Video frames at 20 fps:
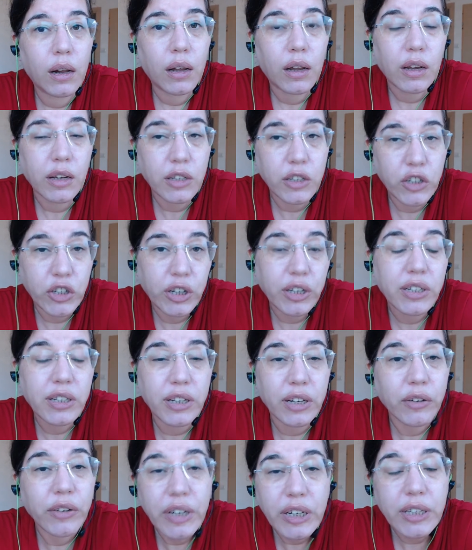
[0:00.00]
It's just
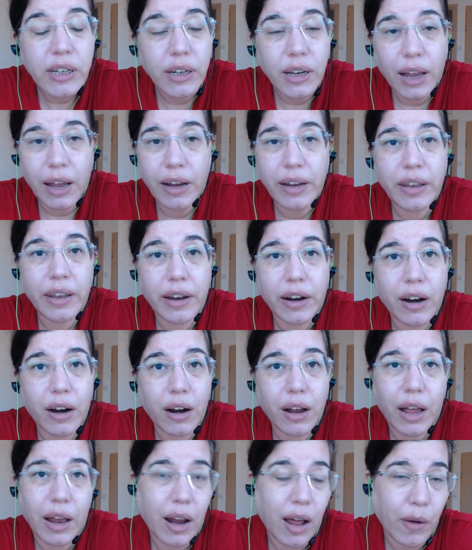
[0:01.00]
there is a line
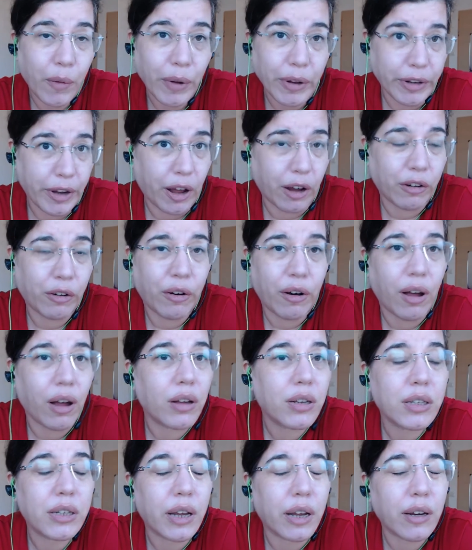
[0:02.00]
there and I will not
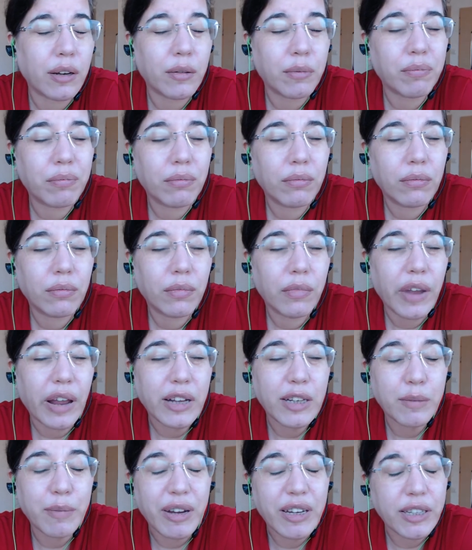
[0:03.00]
cross it.
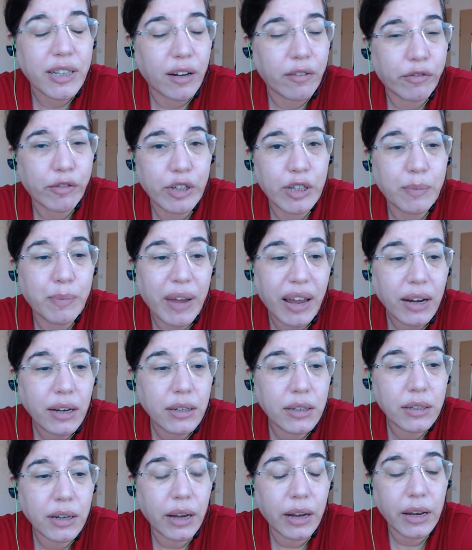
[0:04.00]
That's my
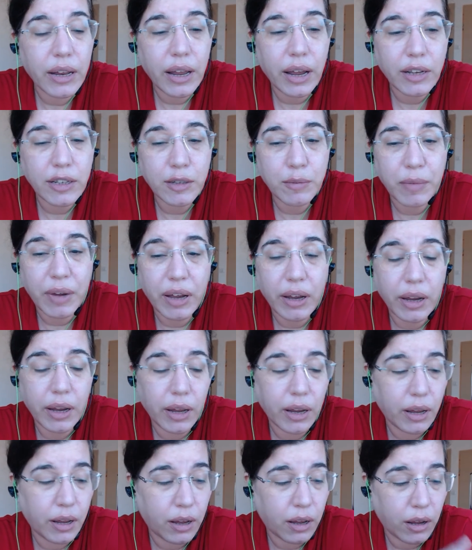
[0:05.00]
self-respect and that's
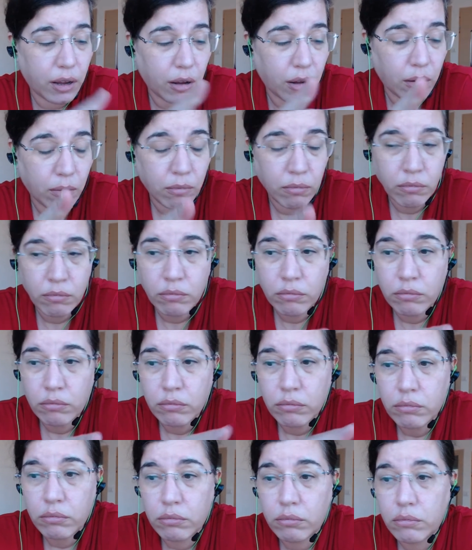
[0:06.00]

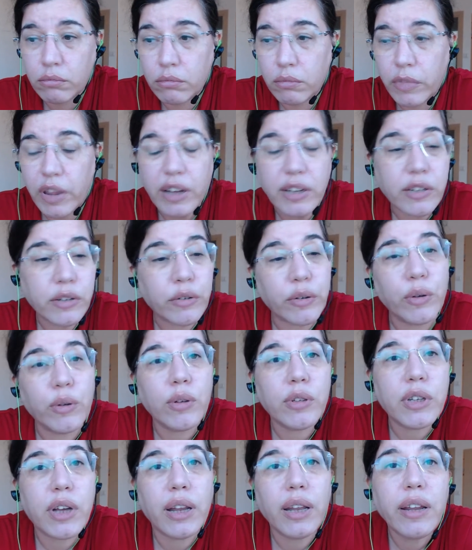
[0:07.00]
the
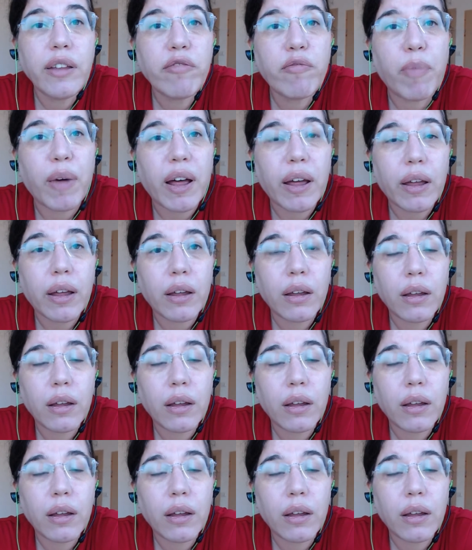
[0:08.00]
rules I live by.